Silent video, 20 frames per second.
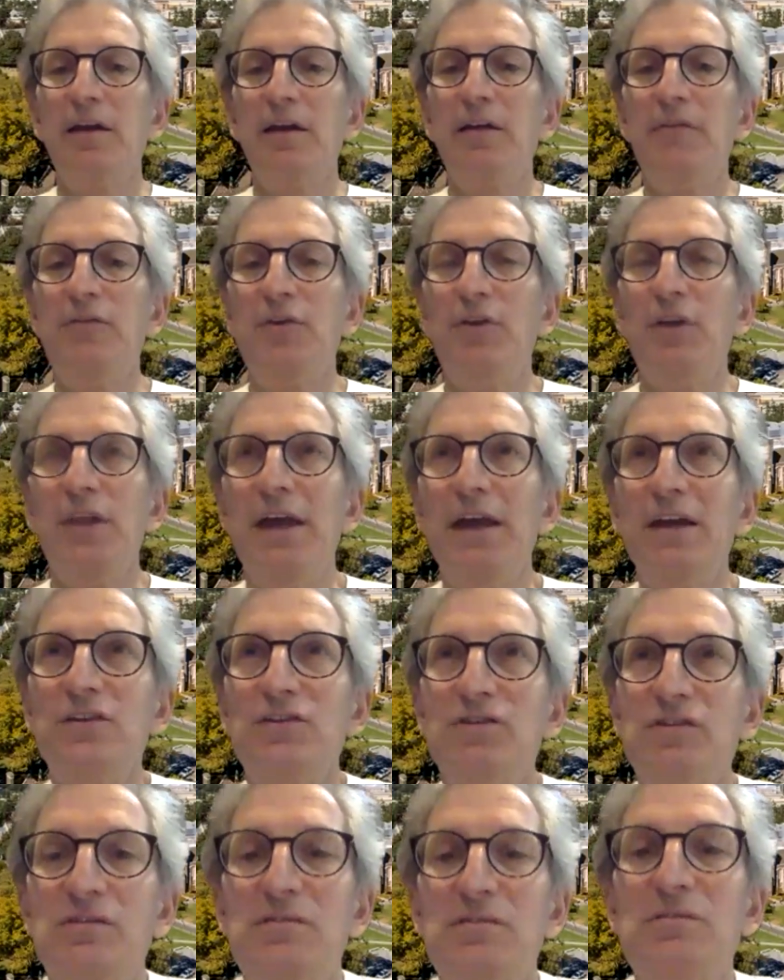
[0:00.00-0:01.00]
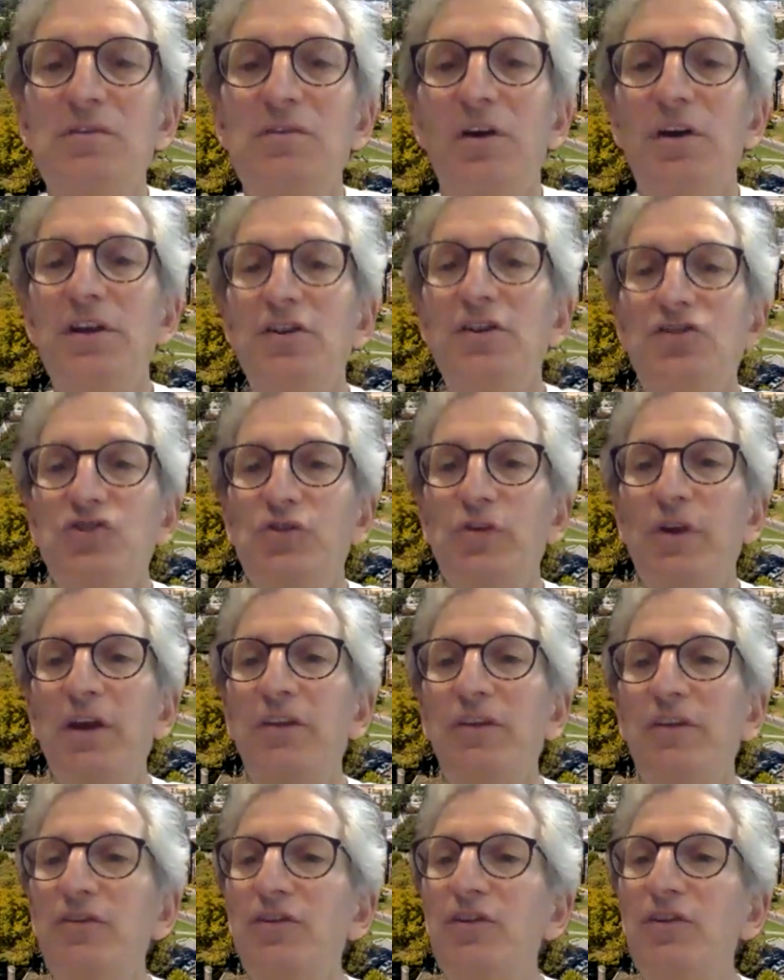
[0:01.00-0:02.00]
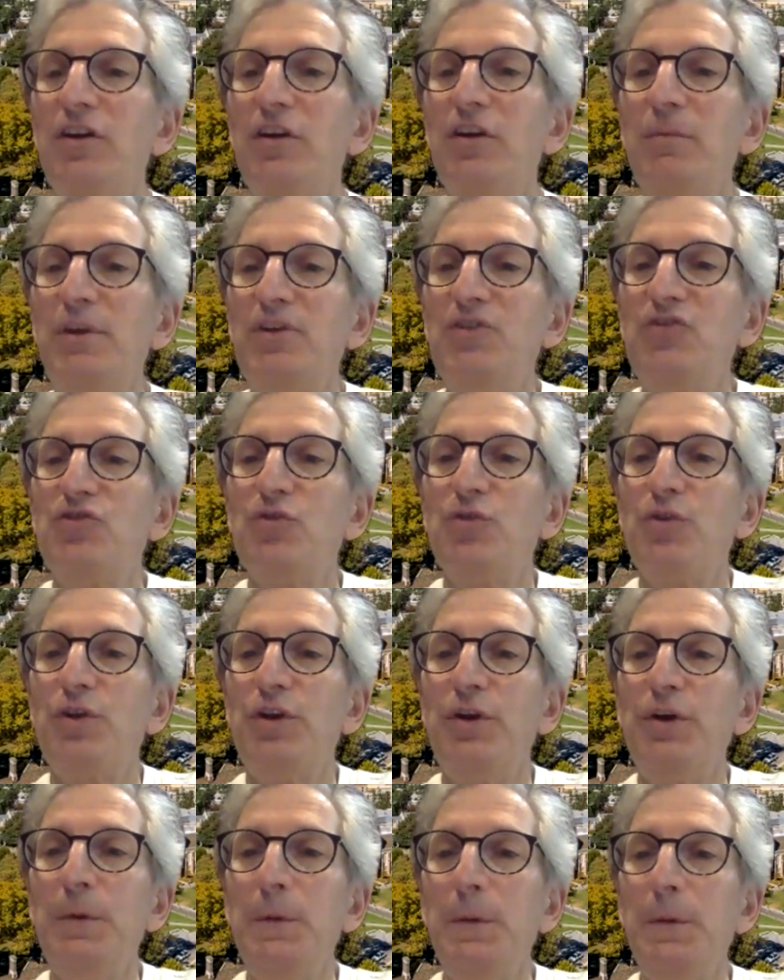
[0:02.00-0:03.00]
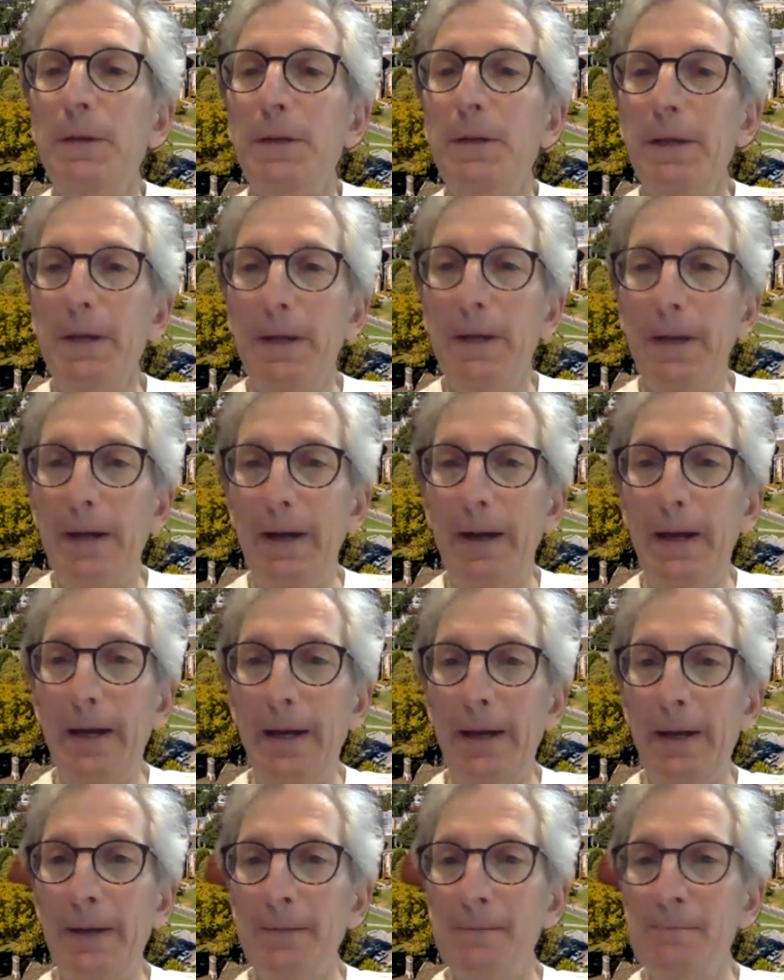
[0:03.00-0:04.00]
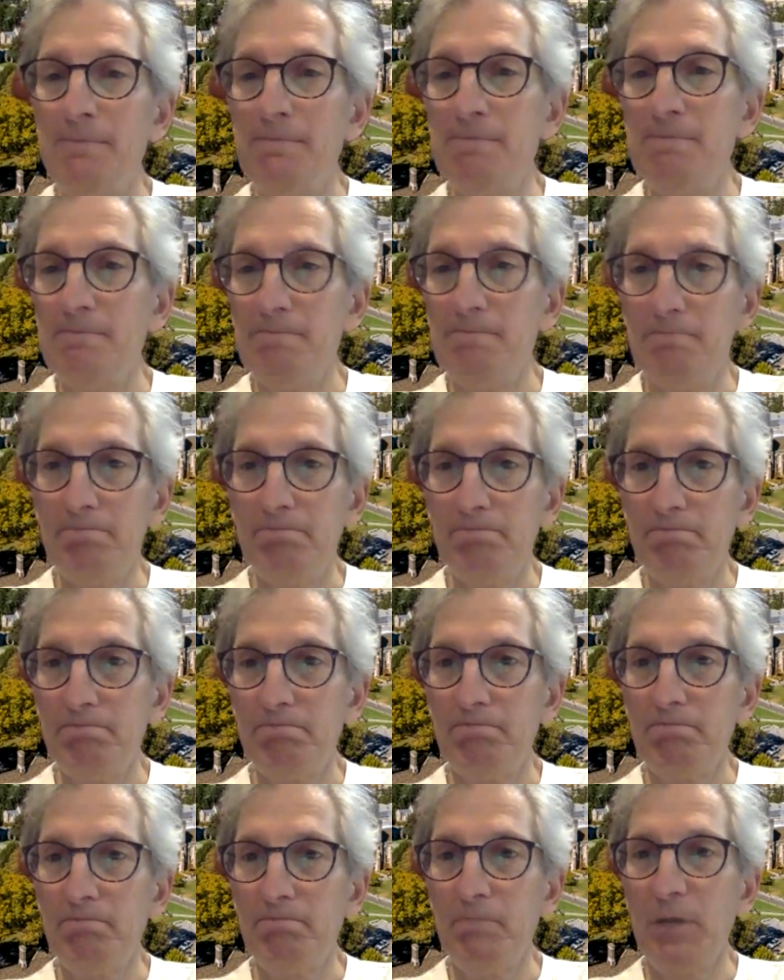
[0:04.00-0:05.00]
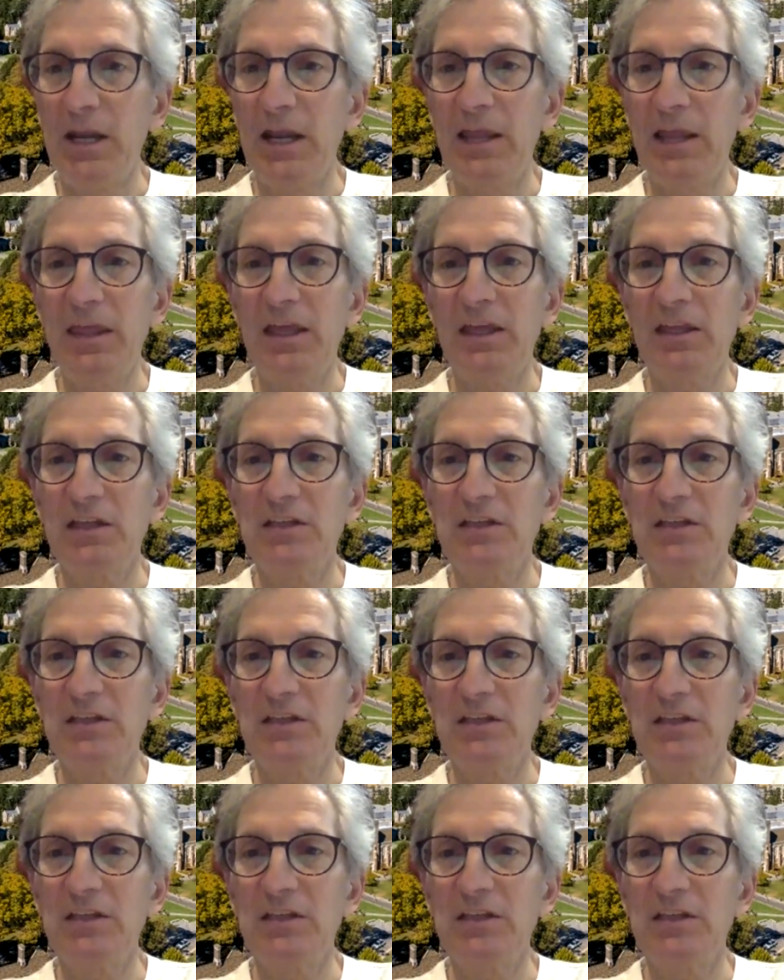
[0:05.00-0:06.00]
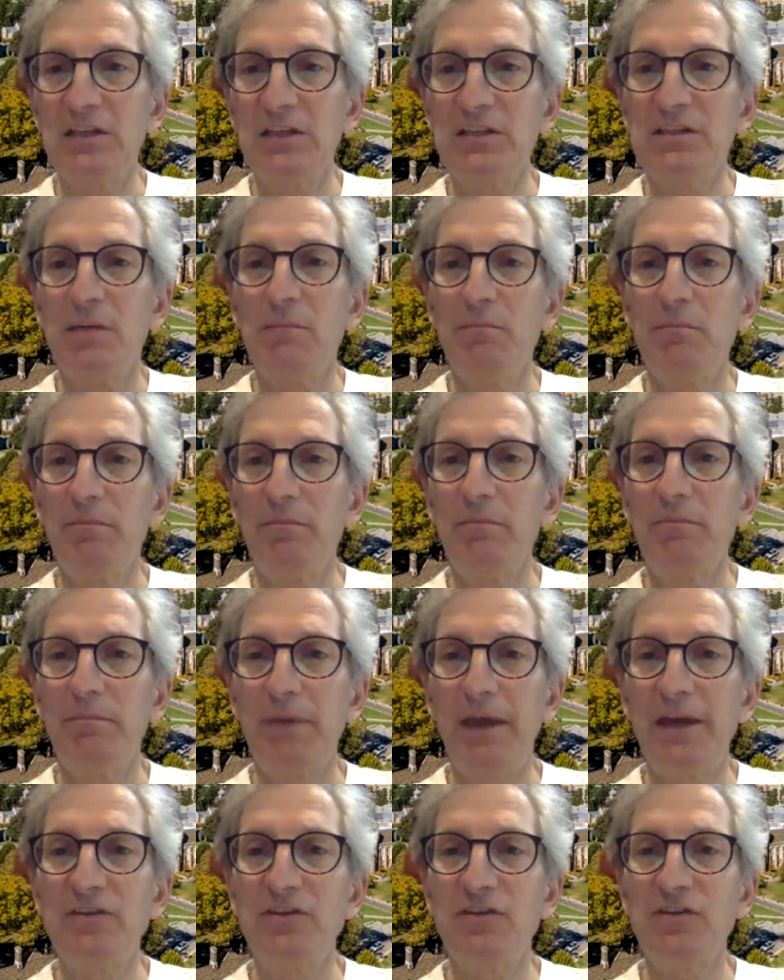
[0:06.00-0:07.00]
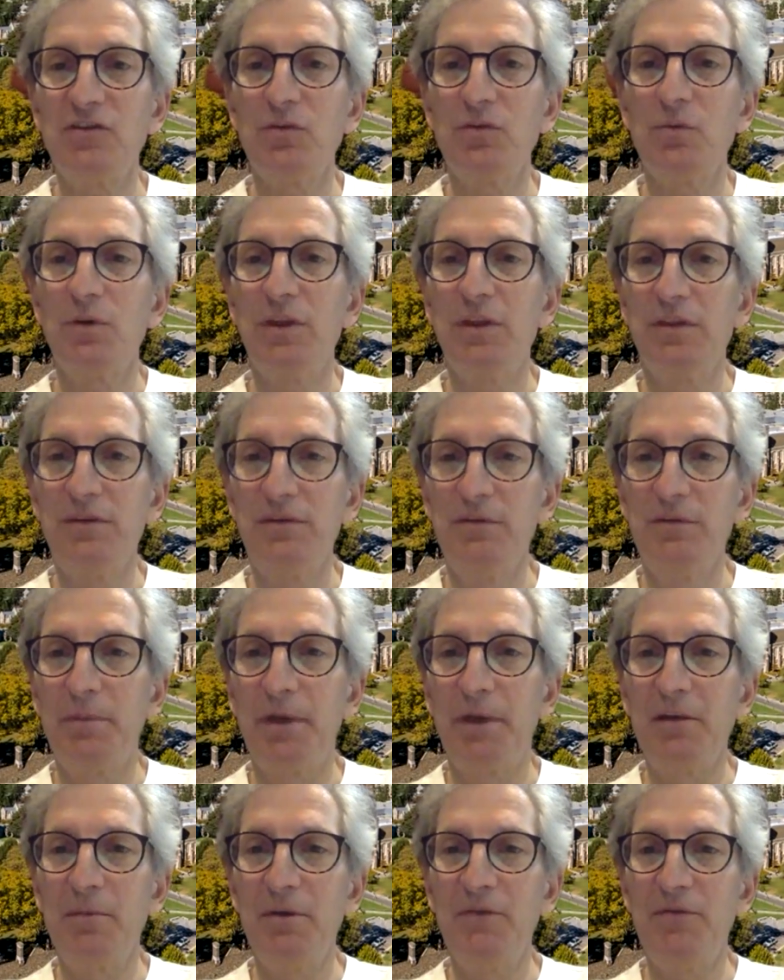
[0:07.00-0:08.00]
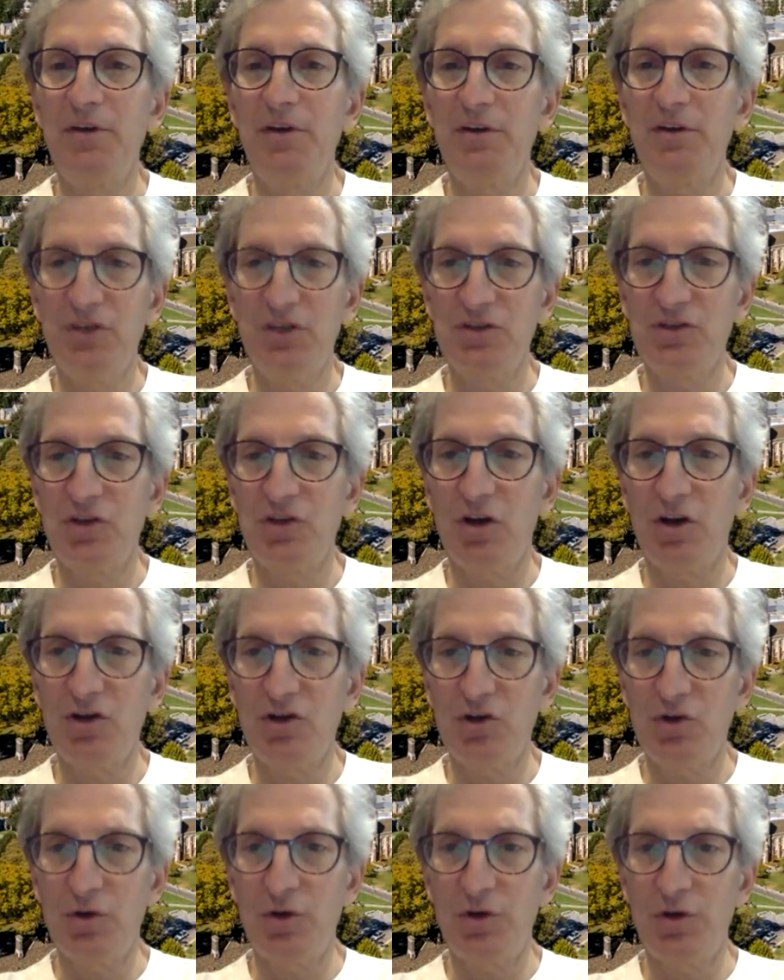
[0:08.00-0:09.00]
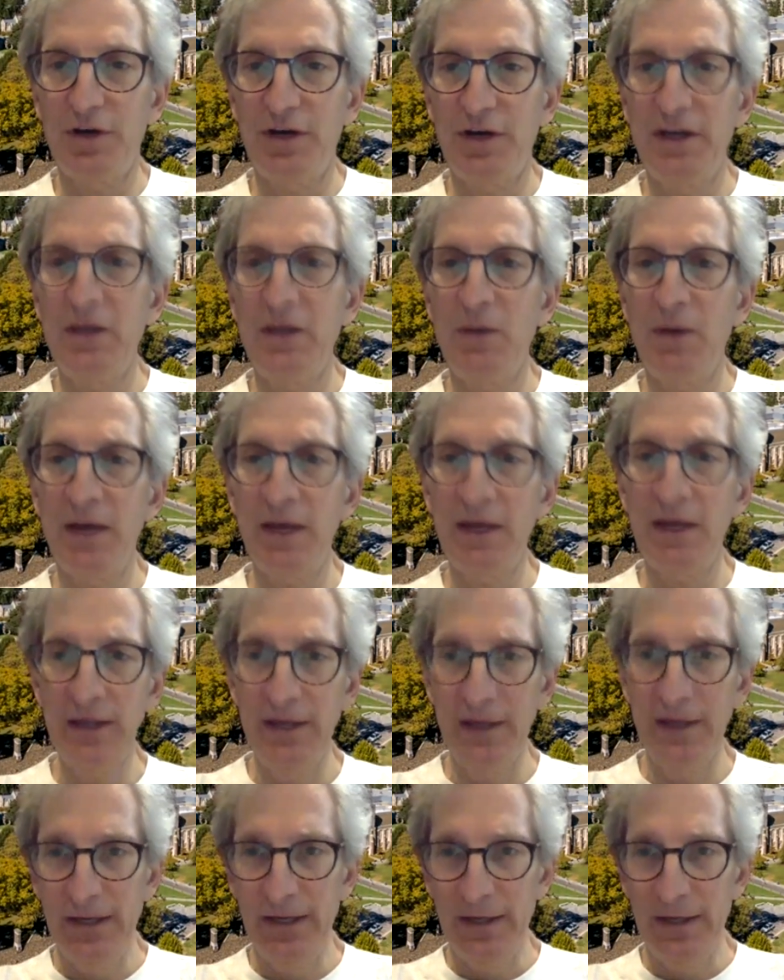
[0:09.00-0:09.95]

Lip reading: your legs aren't as straight, then you're going to be shorter. But I think that some patients with spina bifida just are shorter anyway.